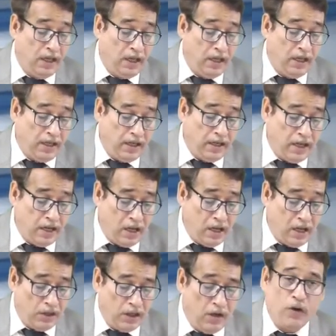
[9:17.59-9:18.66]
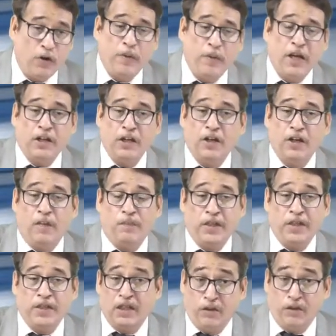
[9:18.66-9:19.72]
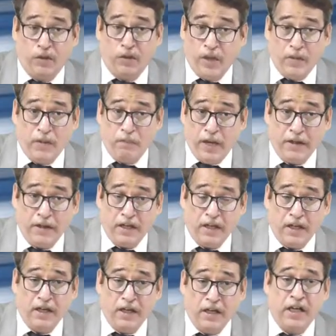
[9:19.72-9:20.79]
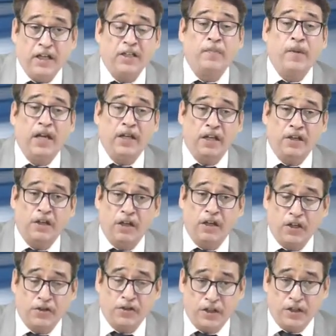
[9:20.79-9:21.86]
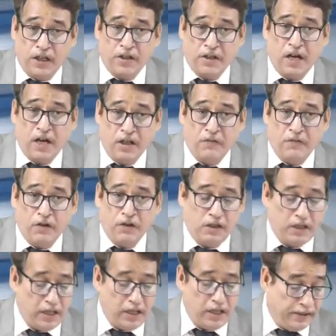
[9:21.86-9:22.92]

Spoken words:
and accounting for banking companies governed by Banking Act, that is Banking Regulation Act 1949.